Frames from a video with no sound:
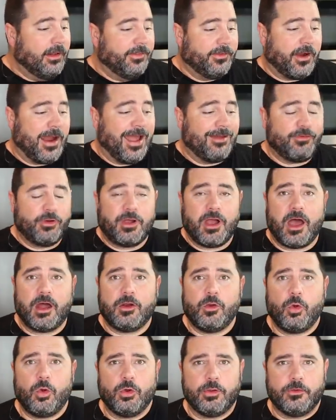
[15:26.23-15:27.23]
Their
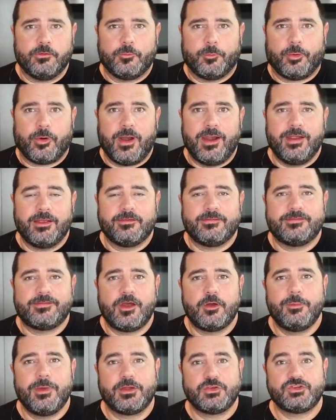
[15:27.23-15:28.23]
avocado oil spray is
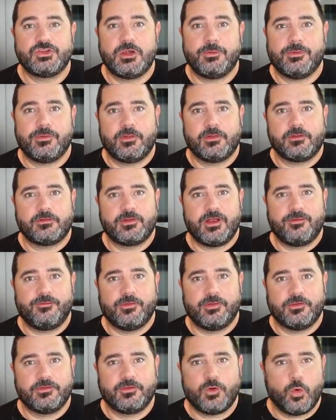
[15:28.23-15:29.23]
so much cheaper than the stuff
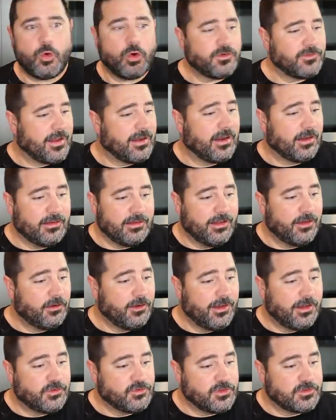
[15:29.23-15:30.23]
in the stores, and it
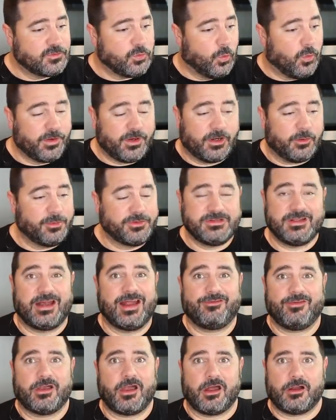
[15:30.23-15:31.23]
literally is just 100%
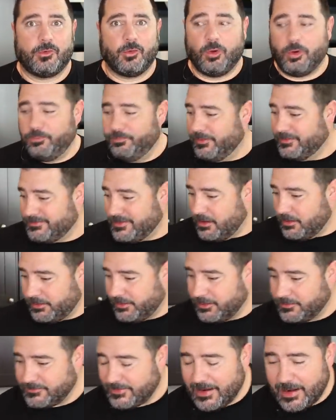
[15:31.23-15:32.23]
avocado oil. That's all it
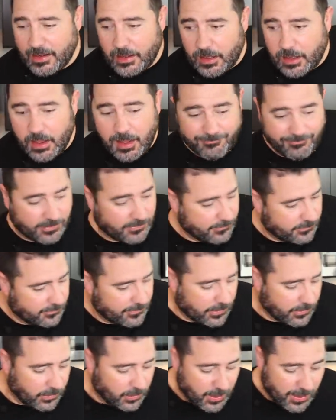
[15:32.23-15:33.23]
is, and I love it.
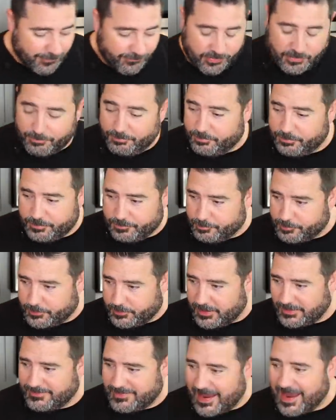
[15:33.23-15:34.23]
I love the
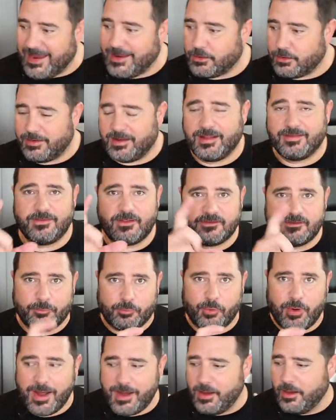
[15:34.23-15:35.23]
container in the
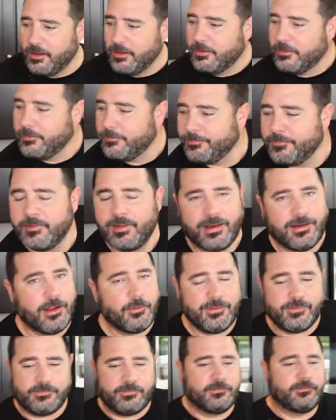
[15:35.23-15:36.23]
spray. I know
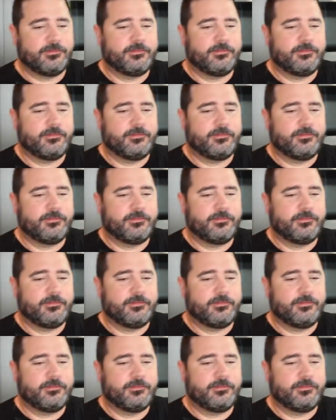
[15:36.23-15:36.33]
this is